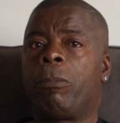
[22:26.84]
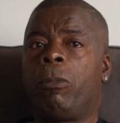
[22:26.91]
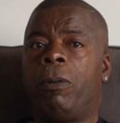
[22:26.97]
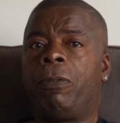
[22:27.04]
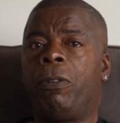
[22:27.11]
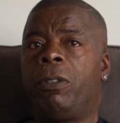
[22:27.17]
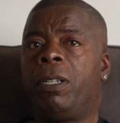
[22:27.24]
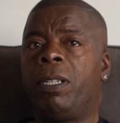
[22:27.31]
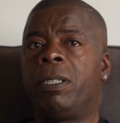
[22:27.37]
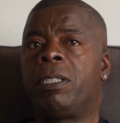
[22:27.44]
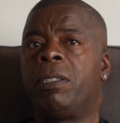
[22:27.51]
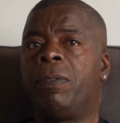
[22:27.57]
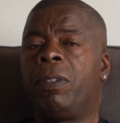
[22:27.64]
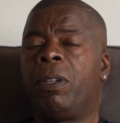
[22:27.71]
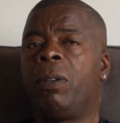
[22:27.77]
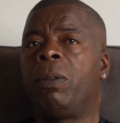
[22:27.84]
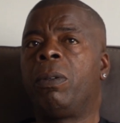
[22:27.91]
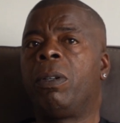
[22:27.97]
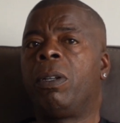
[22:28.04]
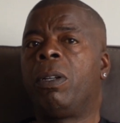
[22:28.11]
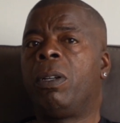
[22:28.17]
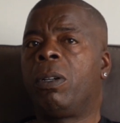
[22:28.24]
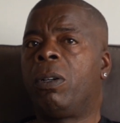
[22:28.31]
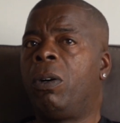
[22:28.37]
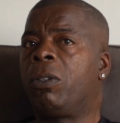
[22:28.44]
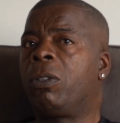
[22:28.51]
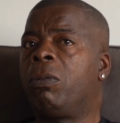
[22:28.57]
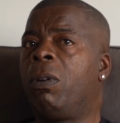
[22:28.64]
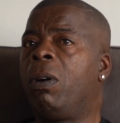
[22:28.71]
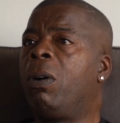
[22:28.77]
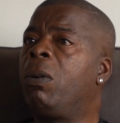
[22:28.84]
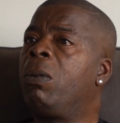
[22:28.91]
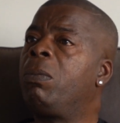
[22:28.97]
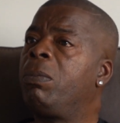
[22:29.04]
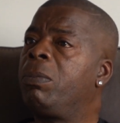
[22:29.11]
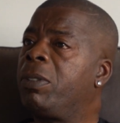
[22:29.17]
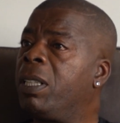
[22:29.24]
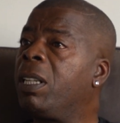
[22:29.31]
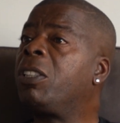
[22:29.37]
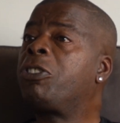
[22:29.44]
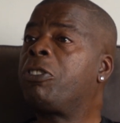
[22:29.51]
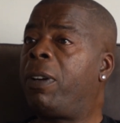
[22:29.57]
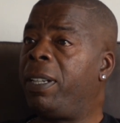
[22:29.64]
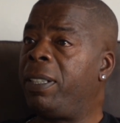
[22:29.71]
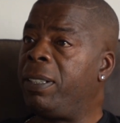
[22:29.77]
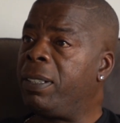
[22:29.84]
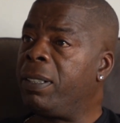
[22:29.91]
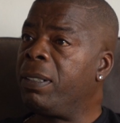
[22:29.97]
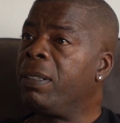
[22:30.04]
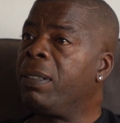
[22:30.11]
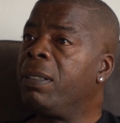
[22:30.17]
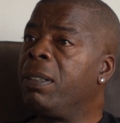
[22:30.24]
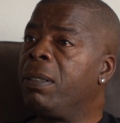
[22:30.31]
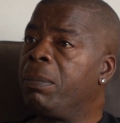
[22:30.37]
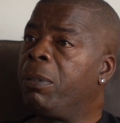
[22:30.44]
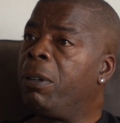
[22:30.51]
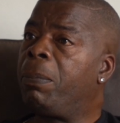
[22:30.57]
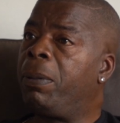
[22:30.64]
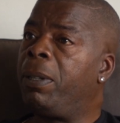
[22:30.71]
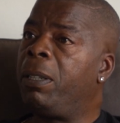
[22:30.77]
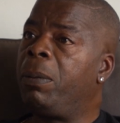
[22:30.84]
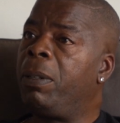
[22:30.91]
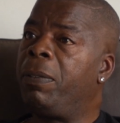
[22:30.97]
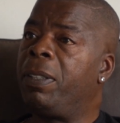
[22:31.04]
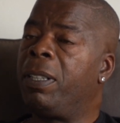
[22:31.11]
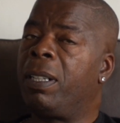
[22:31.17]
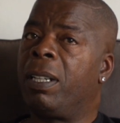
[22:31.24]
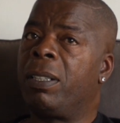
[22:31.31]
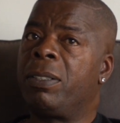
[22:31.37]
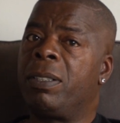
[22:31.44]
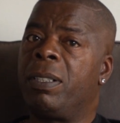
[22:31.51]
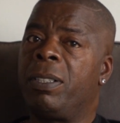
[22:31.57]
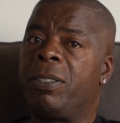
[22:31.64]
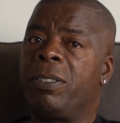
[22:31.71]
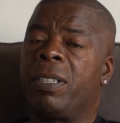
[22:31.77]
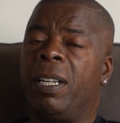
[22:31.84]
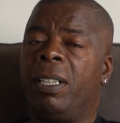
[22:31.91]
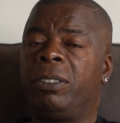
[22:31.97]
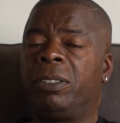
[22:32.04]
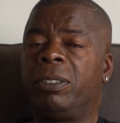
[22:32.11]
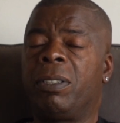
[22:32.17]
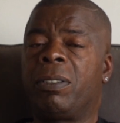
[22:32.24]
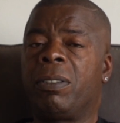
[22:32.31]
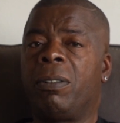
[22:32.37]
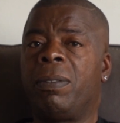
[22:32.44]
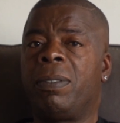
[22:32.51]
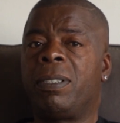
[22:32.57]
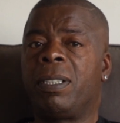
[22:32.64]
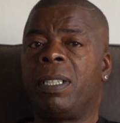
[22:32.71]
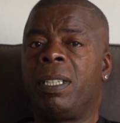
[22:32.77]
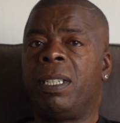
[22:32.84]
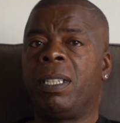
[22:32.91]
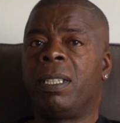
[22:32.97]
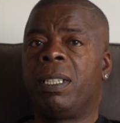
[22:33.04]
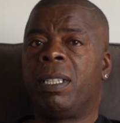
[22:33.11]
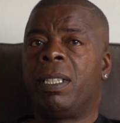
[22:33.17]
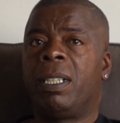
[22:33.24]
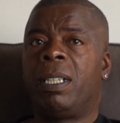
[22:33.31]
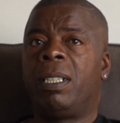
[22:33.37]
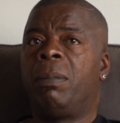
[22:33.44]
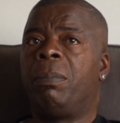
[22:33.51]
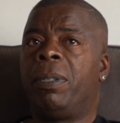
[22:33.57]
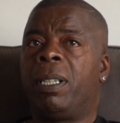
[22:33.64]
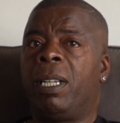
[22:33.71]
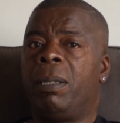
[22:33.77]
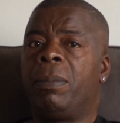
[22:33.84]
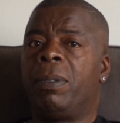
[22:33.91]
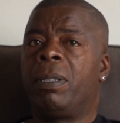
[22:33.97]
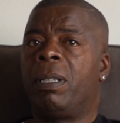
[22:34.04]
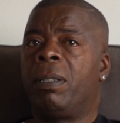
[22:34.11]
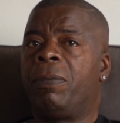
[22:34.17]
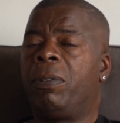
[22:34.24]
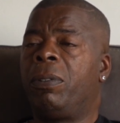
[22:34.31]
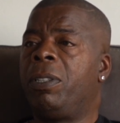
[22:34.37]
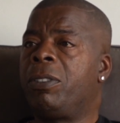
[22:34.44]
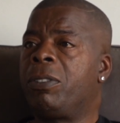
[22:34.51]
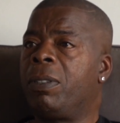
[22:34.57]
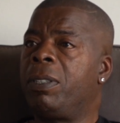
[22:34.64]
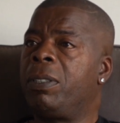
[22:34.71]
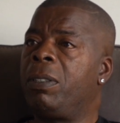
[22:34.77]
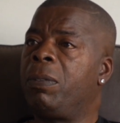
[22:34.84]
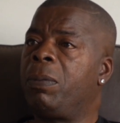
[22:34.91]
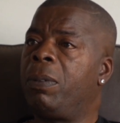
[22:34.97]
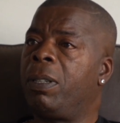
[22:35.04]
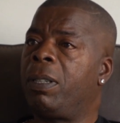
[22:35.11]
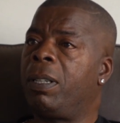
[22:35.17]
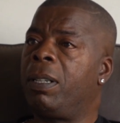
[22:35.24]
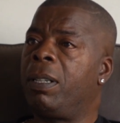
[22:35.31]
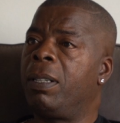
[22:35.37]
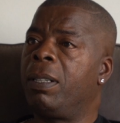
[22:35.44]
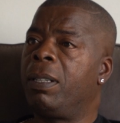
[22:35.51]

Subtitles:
went through the interview, got the role, then I trained properly within the London Education Authority, and then became a fully trained youth worker.